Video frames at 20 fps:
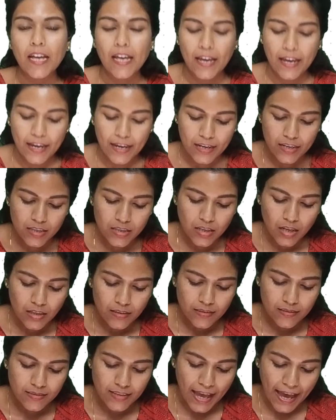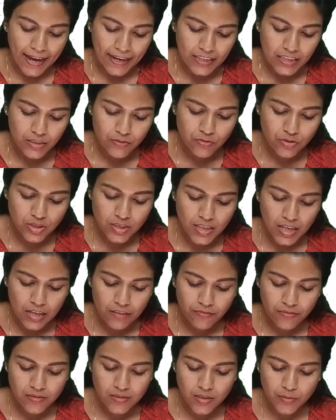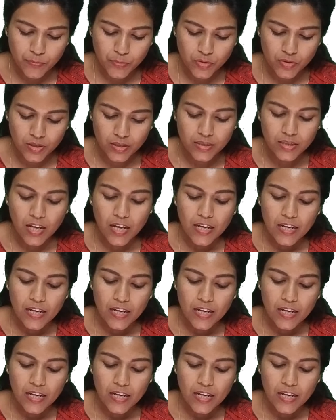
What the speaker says: And this active G-alpha subunit,